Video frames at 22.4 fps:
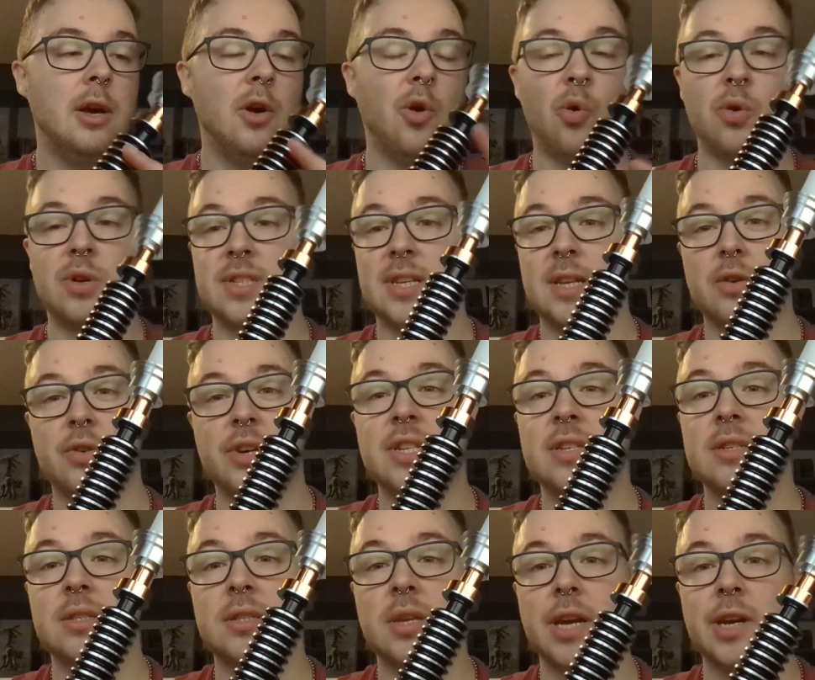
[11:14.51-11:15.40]
Auxiliary
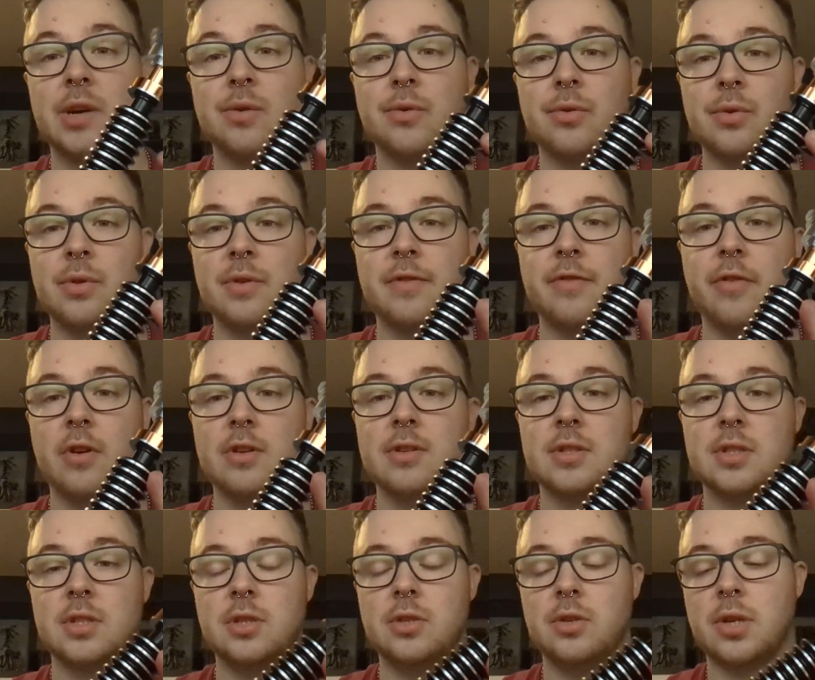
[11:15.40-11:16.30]
to cycle through the
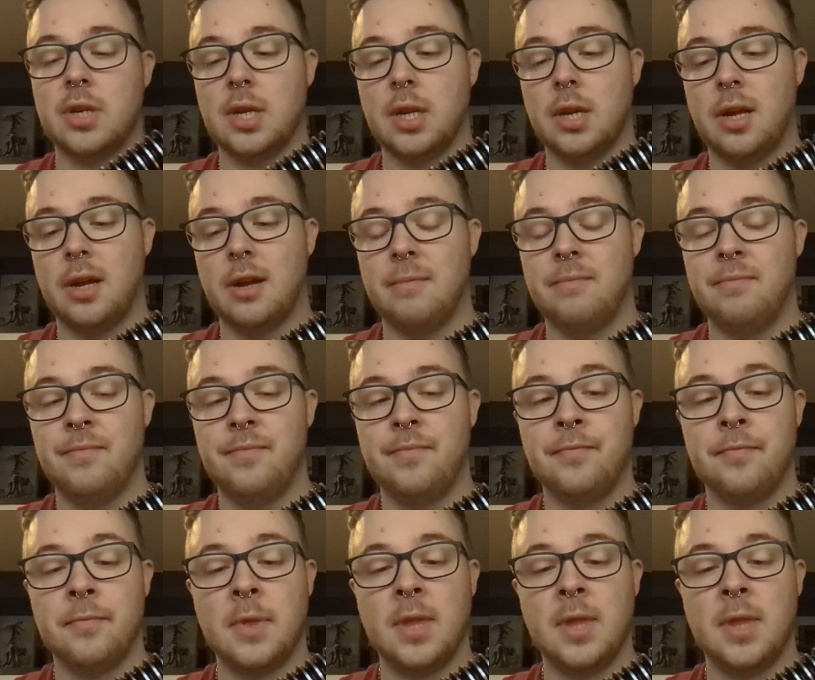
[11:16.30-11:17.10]
fonts, you can, when